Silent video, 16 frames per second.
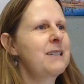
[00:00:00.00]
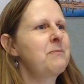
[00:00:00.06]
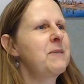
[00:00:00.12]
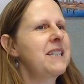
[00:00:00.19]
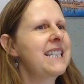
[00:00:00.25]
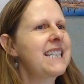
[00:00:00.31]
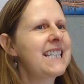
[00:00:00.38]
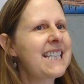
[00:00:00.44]

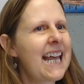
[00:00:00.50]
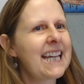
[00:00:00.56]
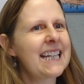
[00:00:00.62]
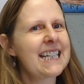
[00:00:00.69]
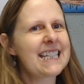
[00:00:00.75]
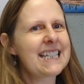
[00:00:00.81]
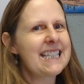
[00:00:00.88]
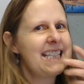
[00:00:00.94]

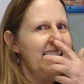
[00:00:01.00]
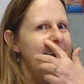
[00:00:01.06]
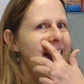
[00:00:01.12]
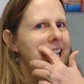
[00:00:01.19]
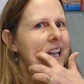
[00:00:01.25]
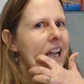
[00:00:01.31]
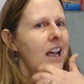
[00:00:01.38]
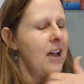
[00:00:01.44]
besetting
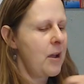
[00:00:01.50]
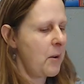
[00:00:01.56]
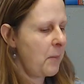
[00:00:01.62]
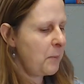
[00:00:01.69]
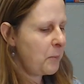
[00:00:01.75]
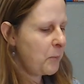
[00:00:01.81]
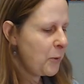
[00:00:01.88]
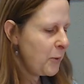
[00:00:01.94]
sin,
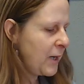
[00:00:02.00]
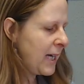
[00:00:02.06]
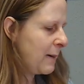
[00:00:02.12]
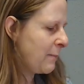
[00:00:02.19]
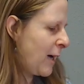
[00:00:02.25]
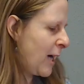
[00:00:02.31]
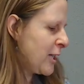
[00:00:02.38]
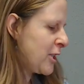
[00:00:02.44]
pretty
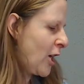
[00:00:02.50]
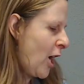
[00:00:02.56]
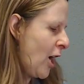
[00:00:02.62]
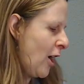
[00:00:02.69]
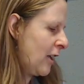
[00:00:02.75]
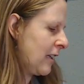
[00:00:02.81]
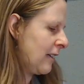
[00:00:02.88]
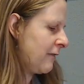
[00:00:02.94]
much
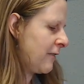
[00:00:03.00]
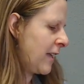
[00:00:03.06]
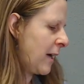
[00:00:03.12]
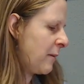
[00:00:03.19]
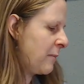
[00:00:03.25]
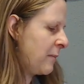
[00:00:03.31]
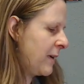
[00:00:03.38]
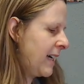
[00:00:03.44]
all of
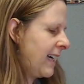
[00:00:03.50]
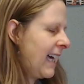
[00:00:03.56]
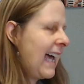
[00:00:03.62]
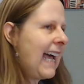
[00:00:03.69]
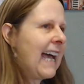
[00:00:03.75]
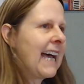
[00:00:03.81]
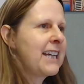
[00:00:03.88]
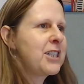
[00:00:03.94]
them.
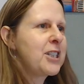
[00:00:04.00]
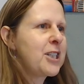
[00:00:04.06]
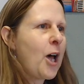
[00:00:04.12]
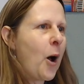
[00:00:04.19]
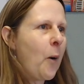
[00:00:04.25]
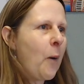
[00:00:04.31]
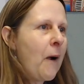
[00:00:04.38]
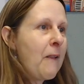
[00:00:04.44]
And
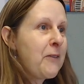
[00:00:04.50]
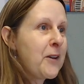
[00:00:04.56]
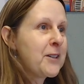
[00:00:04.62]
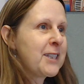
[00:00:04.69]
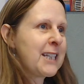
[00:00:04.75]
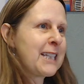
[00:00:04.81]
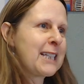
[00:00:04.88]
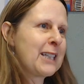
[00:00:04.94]
so there's
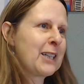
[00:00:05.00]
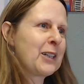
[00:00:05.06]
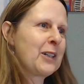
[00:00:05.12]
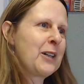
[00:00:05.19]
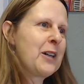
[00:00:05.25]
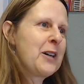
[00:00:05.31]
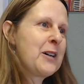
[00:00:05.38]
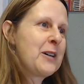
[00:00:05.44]
this
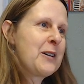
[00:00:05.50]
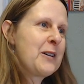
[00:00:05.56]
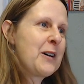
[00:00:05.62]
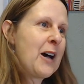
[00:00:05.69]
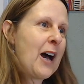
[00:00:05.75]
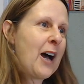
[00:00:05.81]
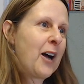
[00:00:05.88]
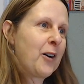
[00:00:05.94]
little
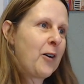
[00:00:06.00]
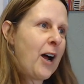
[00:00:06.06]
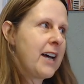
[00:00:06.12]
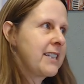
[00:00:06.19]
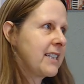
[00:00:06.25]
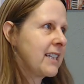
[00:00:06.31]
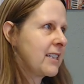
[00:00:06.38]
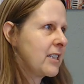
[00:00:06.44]

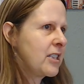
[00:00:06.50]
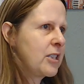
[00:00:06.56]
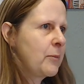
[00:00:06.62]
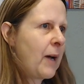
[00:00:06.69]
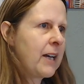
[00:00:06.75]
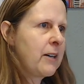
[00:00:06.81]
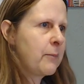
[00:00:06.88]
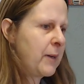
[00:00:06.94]
acrostic, because you
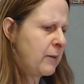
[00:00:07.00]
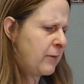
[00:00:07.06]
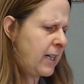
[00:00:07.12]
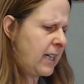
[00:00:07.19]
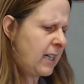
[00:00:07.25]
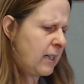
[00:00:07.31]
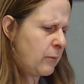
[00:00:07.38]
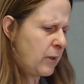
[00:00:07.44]
might have been
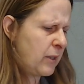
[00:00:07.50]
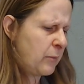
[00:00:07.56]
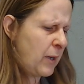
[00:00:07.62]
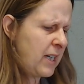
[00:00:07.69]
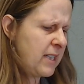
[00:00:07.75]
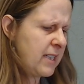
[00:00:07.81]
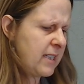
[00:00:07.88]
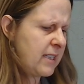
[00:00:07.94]
reading and wondered,
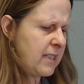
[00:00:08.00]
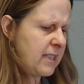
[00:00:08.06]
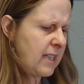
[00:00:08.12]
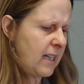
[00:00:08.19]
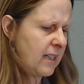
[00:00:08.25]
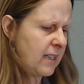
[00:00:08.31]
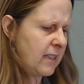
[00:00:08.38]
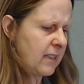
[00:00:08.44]
why does it
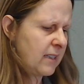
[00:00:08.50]
say